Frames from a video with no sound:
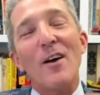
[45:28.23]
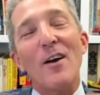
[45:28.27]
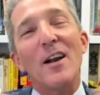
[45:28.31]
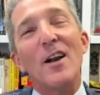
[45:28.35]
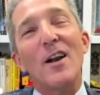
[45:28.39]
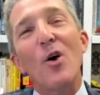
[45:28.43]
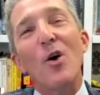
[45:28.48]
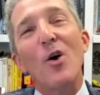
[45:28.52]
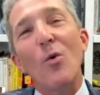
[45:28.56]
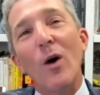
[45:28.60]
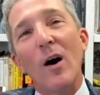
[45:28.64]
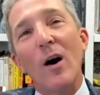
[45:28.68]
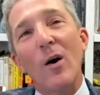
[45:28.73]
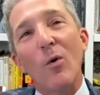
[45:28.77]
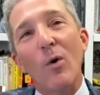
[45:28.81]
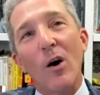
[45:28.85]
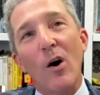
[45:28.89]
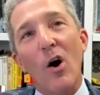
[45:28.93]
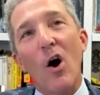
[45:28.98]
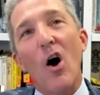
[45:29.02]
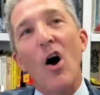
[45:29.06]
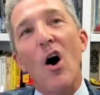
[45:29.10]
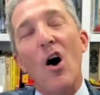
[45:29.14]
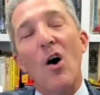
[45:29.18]
to know where
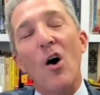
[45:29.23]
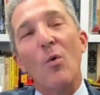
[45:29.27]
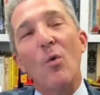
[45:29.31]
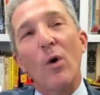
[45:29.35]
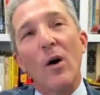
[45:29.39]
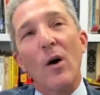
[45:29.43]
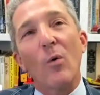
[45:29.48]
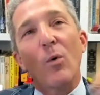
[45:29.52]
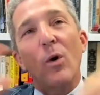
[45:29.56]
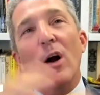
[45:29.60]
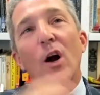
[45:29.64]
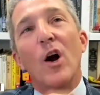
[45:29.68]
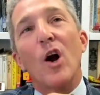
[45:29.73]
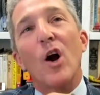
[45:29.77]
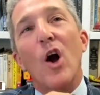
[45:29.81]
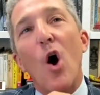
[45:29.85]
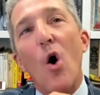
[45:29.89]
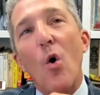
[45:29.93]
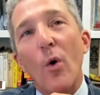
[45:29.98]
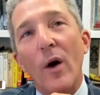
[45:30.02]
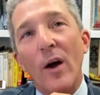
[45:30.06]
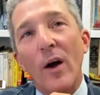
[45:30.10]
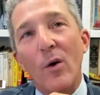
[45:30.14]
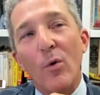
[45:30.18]
we're
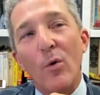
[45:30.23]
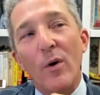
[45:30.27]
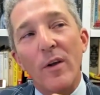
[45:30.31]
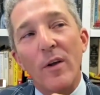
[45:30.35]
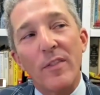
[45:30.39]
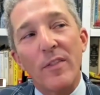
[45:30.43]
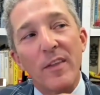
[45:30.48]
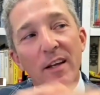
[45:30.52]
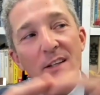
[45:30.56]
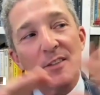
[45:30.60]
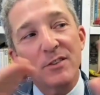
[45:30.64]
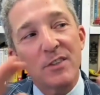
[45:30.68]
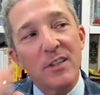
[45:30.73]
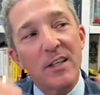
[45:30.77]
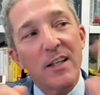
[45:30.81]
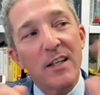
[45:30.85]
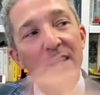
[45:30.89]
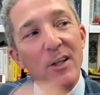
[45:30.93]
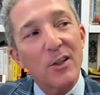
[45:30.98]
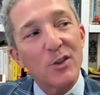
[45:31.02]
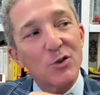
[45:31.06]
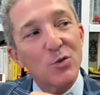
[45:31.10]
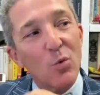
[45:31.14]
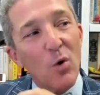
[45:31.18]
going with this, and
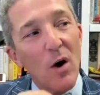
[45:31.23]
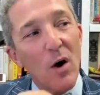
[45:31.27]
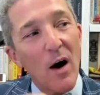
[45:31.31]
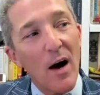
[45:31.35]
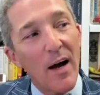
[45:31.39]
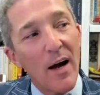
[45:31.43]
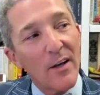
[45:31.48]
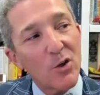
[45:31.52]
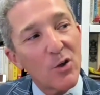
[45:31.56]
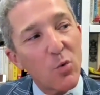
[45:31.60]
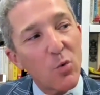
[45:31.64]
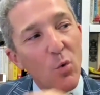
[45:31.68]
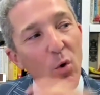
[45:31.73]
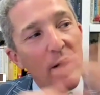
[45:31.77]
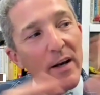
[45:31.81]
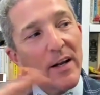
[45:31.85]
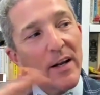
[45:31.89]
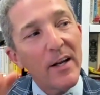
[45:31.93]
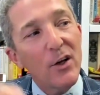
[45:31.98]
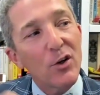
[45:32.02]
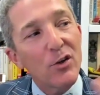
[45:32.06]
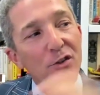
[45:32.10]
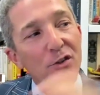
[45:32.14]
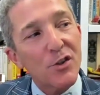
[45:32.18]
here's why. 20
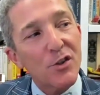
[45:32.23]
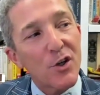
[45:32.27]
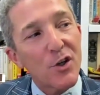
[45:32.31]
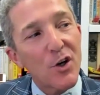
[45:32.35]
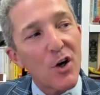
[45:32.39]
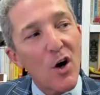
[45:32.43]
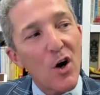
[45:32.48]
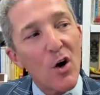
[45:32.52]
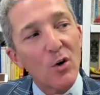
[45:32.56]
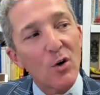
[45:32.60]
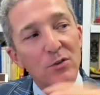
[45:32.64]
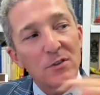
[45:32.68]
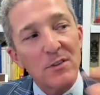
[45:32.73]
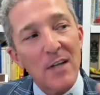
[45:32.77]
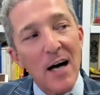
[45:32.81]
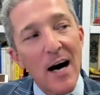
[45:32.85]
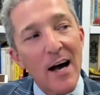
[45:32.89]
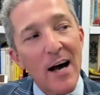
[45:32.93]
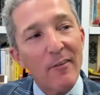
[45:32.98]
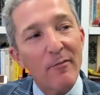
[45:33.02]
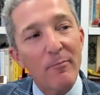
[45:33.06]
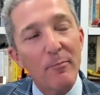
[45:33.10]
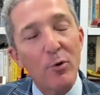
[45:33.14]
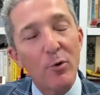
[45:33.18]
years ago, a
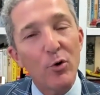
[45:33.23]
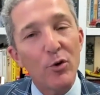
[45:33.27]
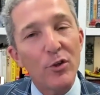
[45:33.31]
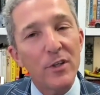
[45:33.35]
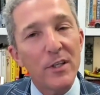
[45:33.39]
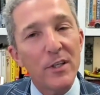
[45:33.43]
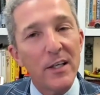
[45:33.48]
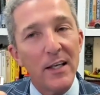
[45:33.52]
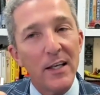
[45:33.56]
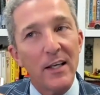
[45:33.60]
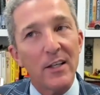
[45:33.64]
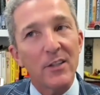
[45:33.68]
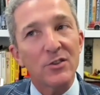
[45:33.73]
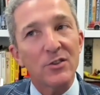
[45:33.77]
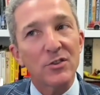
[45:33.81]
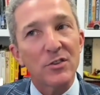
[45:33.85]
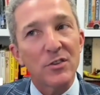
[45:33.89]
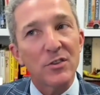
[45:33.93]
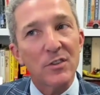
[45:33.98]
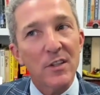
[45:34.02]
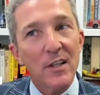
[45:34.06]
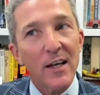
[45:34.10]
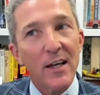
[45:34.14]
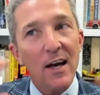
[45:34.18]
lot of
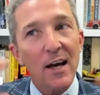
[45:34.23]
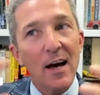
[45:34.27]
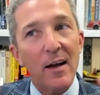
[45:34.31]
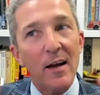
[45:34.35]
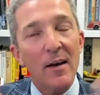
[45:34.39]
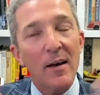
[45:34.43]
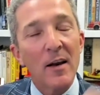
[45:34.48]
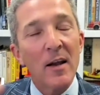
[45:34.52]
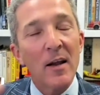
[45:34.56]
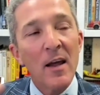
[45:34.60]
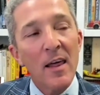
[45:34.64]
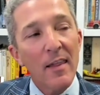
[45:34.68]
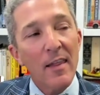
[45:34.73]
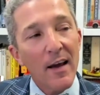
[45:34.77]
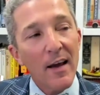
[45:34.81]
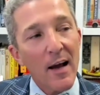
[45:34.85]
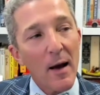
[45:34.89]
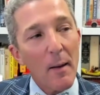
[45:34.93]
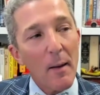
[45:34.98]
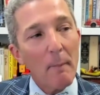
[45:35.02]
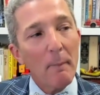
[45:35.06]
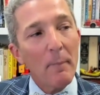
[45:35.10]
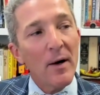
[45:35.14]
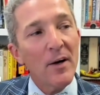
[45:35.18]
boutiques, they got
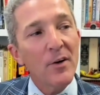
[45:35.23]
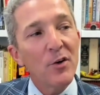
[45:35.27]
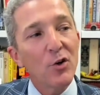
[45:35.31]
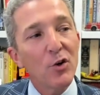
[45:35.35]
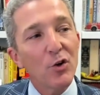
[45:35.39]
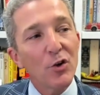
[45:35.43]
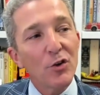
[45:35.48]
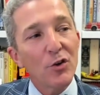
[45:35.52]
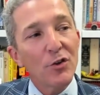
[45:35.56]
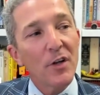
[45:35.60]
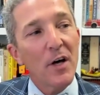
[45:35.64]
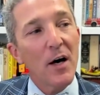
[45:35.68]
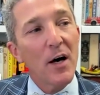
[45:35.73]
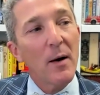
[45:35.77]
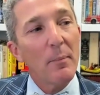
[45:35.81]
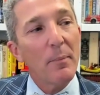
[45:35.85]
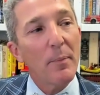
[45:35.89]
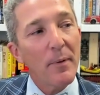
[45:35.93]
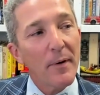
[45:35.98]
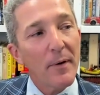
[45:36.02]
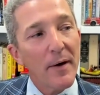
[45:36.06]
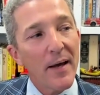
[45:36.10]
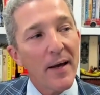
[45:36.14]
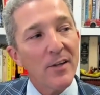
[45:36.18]
bundled up
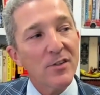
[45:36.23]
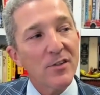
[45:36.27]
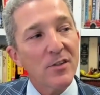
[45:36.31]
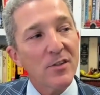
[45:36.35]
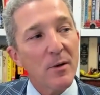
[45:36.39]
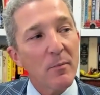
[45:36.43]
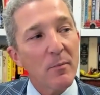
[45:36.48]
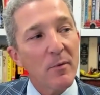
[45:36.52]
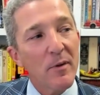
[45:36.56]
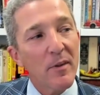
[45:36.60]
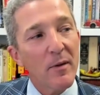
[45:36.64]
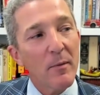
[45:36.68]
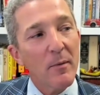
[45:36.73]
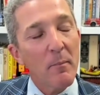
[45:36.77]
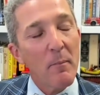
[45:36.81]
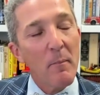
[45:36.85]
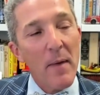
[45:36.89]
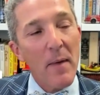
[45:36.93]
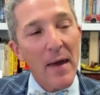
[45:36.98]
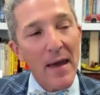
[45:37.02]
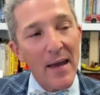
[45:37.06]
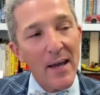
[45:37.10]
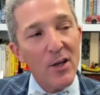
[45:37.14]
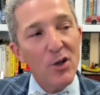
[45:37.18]
as some of the
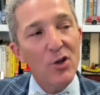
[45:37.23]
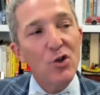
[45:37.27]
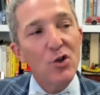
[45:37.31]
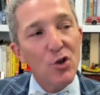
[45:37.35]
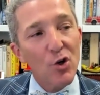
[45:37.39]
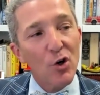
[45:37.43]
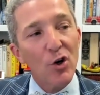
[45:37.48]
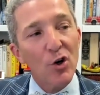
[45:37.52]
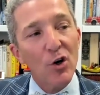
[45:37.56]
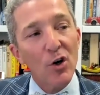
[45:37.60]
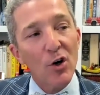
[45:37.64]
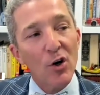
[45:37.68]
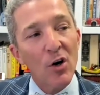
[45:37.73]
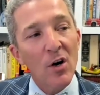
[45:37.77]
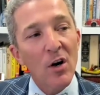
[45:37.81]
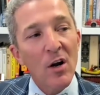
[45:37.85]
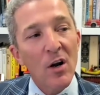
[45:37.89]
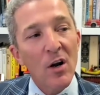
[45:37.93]
major